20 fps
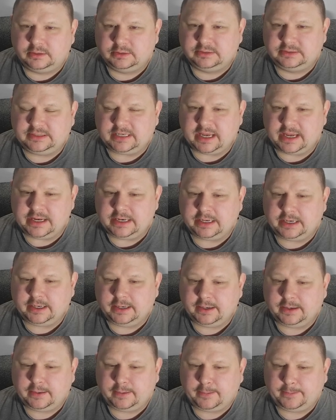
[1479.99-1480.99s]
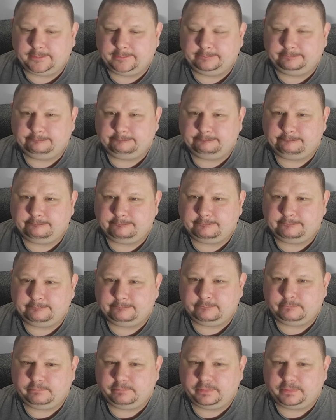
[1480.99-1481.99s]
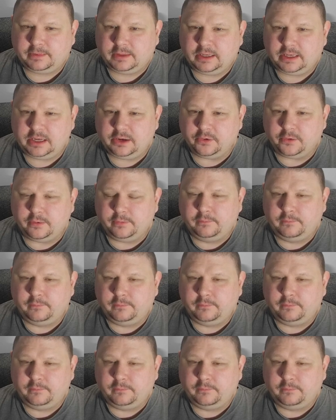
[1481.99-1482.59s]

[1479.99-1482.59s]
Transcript: Take. Here.